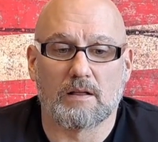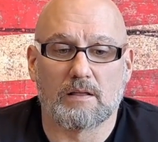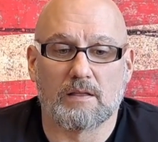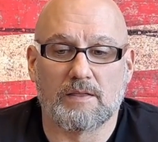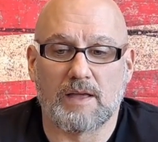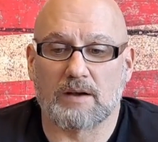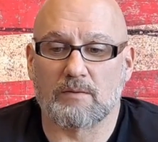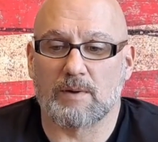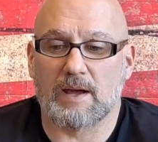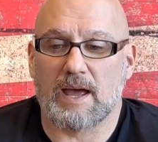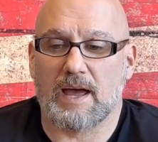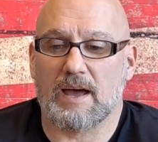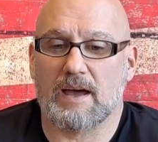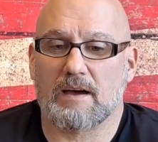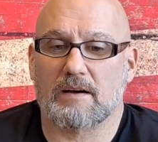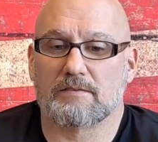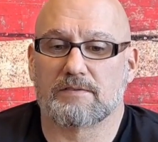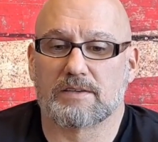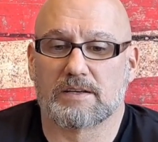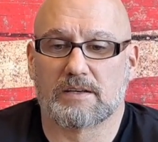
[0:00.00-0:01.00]
then we
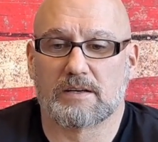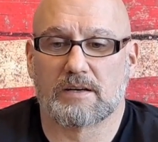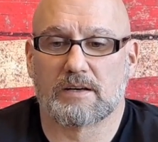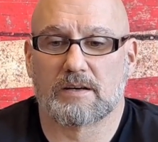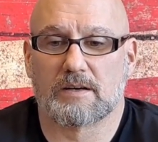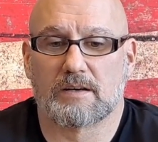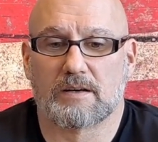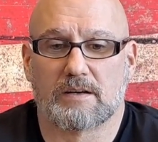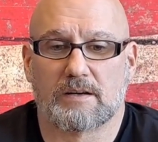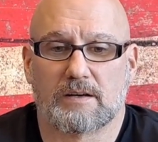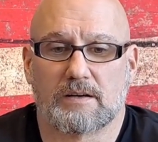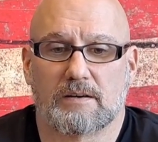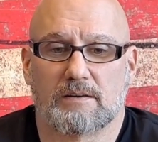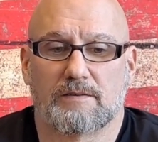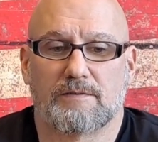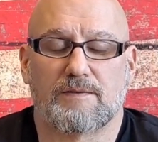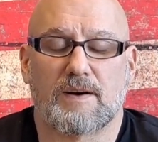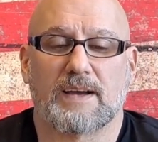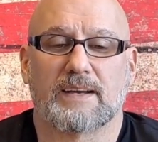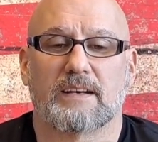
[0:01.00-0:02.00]
have
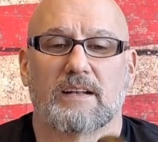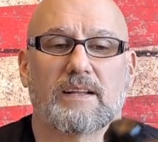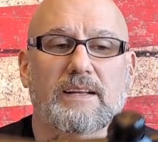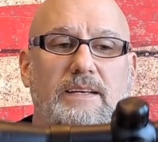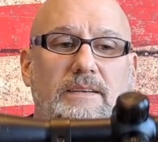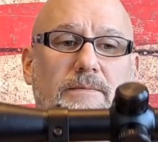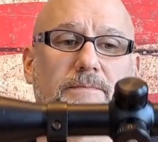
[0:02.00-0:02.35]
finally